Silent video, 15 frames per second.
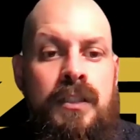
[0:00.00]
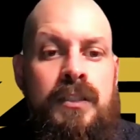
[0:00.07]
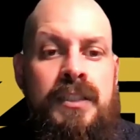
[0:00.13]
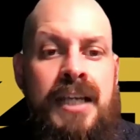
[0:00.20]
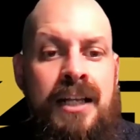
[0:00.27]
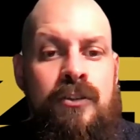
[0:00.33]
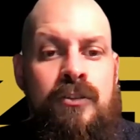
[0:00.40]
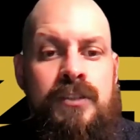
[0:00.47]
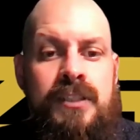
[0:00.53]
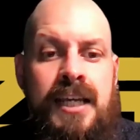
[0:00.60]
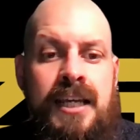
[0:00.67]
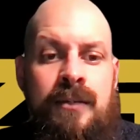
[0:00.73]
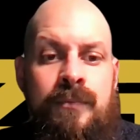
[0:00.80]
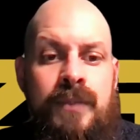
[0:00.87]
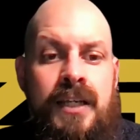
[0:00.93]
Yellow
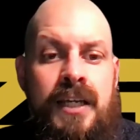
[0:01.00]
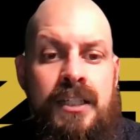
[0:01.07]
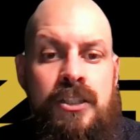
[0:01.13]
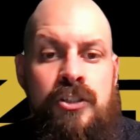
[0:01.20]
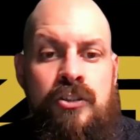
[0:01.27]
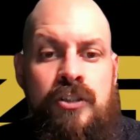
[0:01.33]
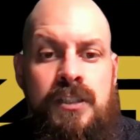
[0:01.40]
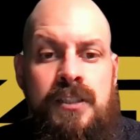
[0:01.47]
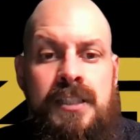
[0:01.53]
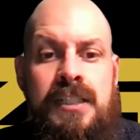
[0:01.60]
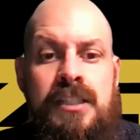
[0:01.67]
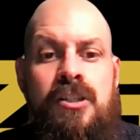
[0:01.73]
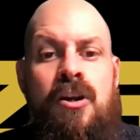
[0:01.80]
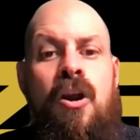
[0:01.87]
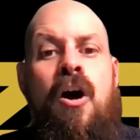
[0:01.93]
tape industries.
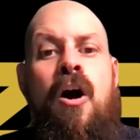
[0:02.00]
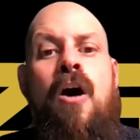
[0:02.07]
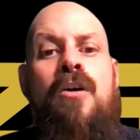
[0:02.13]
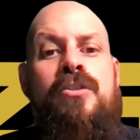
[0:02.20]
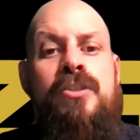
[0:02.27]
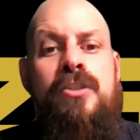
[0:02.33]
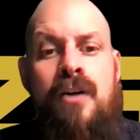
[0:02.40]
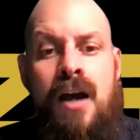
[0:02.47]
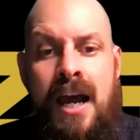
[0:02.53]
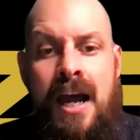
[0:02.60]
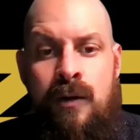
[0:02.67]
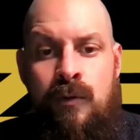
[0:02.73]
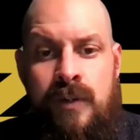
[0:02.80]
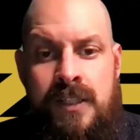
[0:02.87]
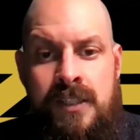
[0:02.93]
These are also
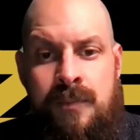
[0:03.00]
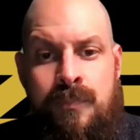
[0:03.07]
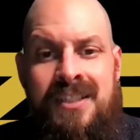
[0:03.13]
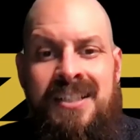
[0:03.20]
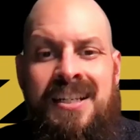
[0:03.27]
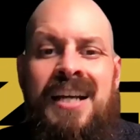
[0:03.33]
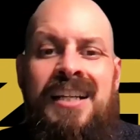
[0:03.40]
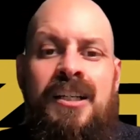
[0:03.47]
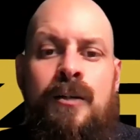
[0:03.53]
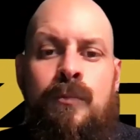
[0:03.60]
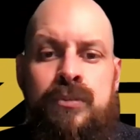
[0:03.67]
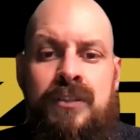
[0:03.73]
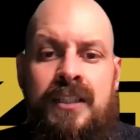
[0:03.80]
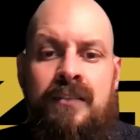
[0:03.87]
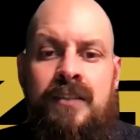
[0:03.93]
high risk, but not
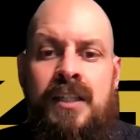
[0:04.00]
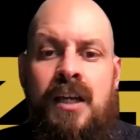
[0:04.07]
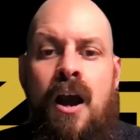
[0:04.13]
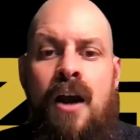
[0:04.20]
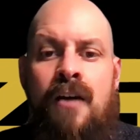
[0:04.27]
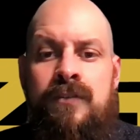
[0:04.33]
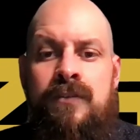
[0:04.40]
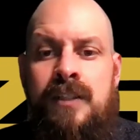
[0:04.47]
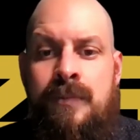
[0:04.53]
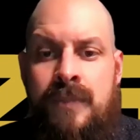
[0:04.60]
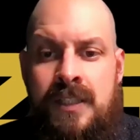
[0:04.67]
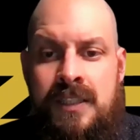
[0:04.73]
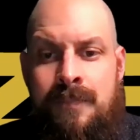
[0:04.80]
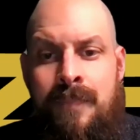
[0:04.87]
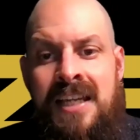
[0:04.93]
completely off
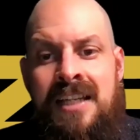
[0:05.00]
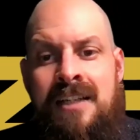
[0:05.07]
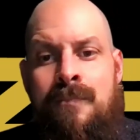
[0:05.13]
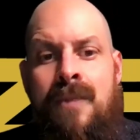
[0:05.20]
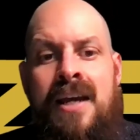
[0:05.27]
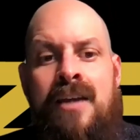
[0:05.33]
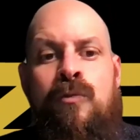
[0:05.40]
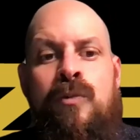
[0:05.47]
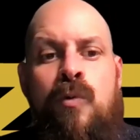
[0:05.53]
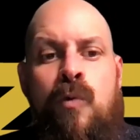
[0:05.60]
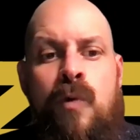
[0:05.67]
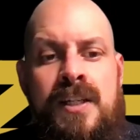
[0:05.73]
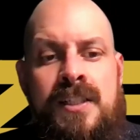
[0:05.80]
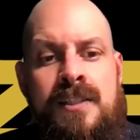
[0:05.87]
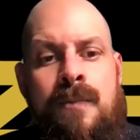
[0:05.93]
limits. Bank might
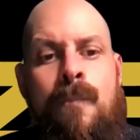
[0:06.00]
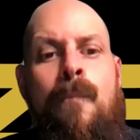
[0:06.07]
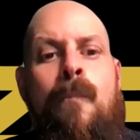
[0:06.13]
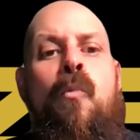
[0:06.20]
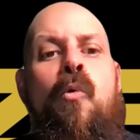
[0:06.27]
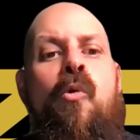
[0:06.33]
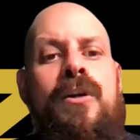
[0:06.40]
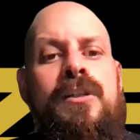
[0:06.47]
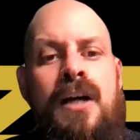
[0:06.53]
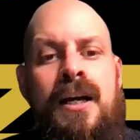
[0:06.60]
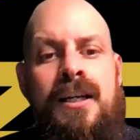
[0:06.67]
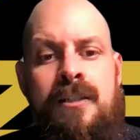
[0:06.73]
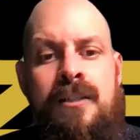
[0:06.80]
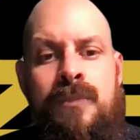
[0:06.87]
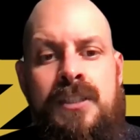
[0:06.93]
request more
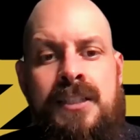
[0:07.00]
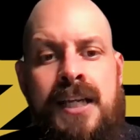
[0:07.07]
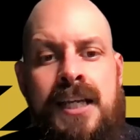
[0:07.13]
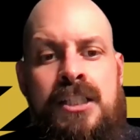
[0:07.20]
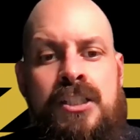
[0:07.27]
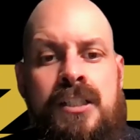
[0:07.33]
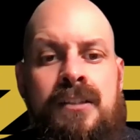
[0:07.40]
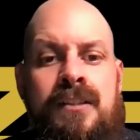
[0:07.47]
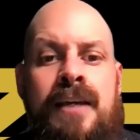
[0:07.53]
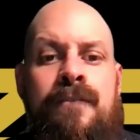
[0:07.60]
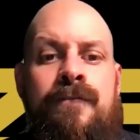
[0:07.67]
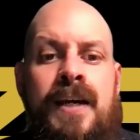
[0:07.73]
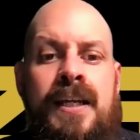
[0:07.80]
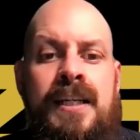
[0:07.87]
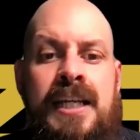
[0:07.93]
documentation like
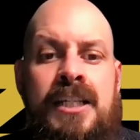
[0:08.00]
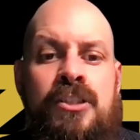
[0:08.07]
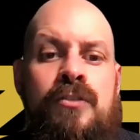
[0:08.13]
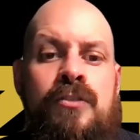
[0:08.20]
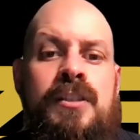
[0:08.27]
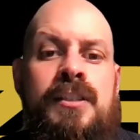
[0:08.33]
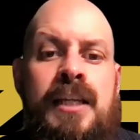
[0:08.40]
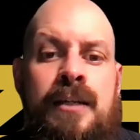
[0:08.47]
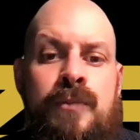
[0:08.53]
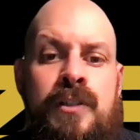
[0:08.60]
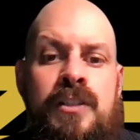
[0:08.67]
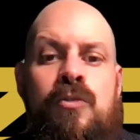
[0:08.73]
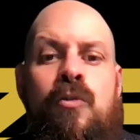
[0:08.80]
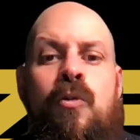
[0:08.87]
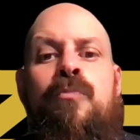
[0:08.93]
financial
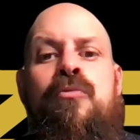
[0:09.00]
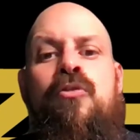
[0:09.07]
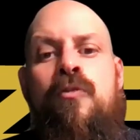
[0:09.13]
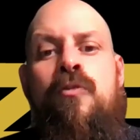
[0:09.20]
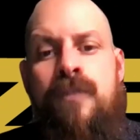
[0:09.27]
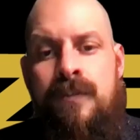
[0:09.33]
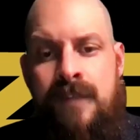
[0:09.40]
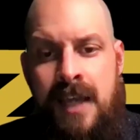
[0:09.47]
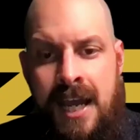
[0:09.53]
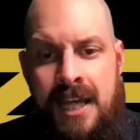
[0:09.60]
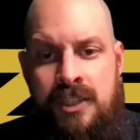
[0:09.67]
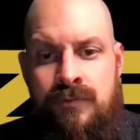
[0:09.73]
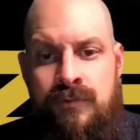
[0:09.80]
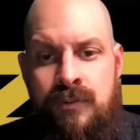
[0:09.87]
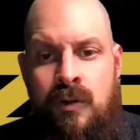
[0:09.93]
statements or proof of
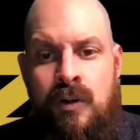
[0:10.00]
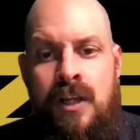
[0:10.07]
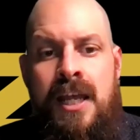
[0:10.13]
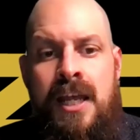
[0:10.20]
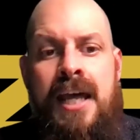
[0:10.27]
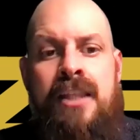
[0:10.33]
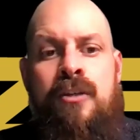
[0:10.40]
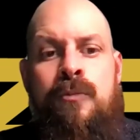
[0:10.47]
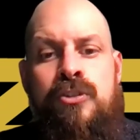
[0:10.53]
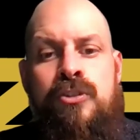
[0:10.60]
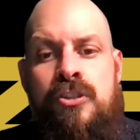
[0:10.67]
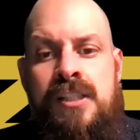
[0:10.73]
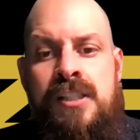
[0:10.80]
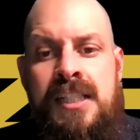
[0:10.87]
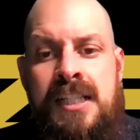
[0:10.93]
cash flow, and they'll
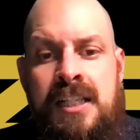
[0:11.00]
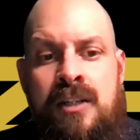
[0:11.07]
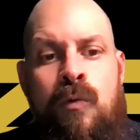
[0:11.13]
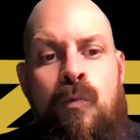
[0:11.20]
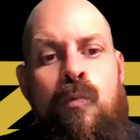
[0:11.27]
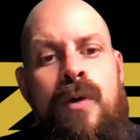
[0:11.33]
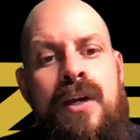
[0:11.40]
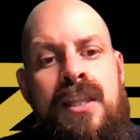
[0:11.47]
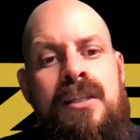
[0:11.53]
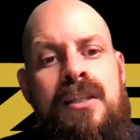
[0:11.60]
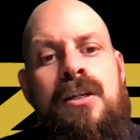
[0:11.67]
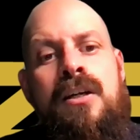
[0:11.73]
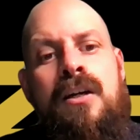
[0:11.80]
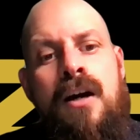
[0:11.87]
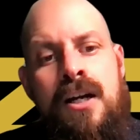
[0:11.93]
proceed with
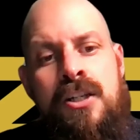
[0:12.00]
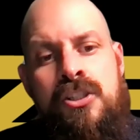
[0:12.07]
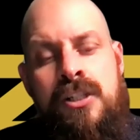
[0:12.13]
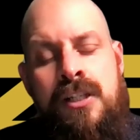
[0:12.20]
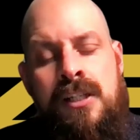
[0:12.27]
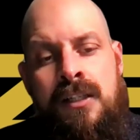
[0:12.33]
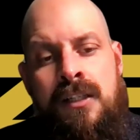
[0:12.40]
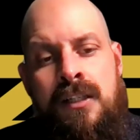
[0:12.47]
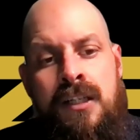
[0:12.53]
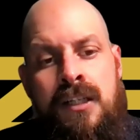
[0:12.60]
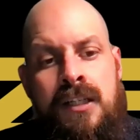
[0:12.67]
caution.